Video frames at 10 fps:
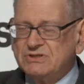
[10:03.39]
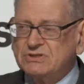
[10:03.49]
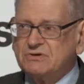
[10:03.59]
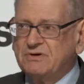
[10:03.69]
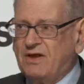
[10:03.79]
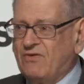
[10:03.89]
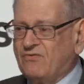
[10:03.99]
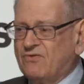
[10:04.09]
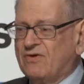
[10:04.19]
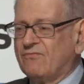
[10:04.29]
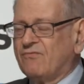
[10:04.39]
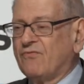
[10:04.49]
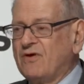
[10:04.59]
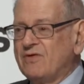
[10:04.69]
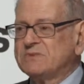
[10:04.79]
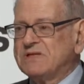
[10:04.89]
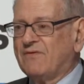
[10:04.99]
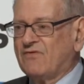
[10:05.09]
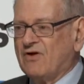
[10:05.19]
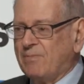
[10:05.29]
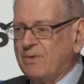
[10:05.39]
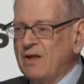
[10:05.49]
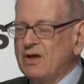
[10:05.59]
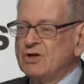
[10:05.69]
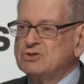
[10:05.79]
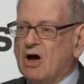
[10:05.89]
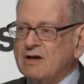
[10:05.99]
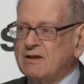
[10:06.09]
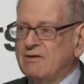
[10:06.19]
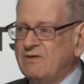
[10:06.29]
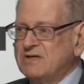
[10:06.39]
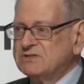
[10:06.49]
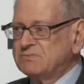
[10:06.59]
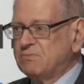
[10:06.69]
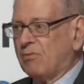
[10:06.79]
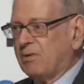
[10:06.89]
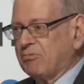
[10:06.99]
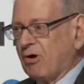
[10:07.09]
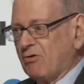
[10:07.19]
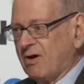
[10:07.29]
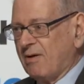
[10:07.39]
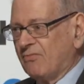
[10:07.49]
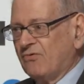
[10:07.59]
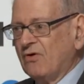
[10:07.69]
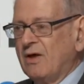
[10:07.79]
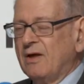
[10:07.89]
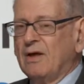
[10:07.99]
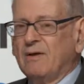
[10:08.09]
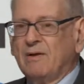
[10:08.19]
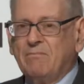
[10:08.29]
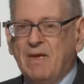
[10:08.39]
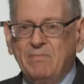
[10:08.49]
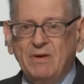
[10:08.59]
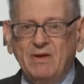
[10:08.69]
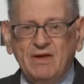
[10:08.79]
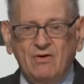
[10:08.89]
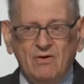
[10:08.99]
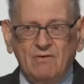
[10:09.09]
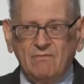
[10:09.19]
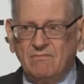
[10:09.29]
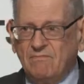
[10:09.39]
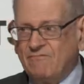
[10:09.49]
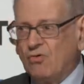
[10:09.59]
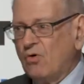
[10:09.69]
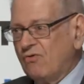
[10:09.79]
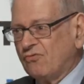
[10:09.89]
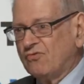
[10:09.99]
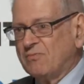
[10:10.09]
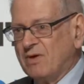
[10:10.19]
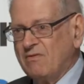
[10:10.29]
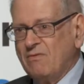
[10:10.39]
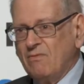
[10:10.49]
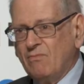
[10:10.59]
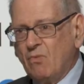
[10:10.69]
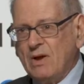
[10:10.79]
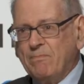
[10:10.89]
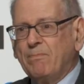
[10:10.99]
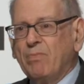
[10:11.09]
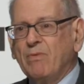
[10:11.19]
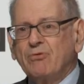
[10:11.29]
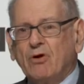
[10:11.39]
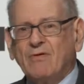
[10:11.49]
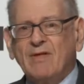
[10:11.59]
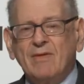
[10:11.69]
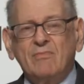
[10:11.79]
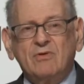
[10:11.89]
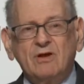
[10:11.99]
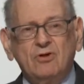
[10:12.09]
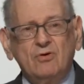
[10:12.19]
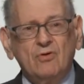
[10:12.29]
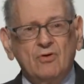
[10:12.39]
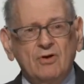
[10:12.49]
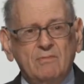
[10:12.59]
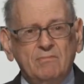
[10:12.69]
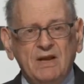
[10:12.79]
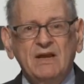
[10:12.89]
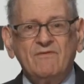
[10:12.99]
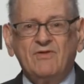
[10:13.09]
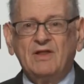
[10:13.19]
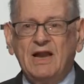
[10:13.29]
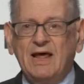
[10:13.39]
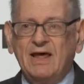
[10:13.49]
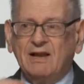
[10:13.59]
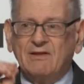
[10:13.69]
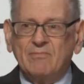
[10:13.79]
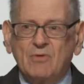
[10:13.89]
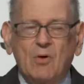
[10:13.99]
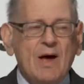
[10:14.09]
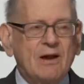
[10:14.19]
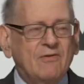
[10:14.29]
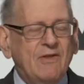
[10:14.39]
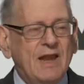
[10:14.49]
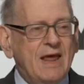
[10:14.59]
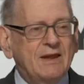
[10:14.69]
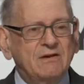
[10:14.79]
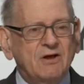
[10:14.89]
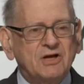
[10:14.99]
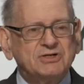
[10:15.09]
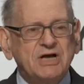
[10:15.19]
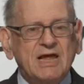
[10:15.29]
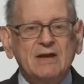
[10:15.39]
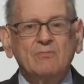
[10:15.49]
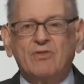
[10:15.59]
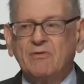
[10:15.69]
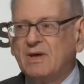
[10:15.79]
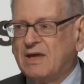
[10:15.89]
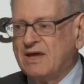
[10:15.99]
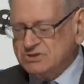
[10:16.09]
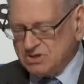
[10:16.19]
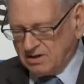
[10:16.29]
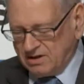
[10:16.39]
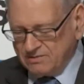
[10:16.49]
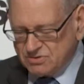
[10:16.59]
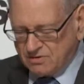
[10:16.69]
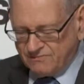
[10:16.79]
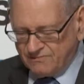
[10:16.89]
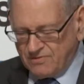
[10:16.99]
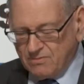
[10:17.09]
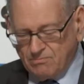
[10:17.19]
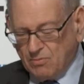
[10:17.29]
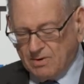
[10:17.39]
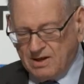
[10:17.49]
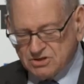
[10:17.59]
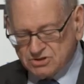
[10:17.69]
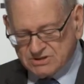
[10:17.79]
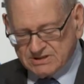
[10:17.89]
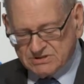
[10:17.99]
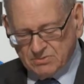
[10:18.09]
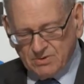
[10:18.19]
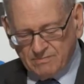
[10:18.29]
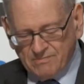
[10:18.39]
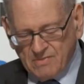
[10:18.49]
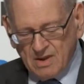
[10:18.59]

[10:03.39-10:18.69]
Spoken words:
on screens to free themselves up, talk to these mobile programs, maybe by voice or some other way, program them to do their bidding for the day, let them go out on the net, and you could check in with them occasionally, sort of their mobile agents, as you will.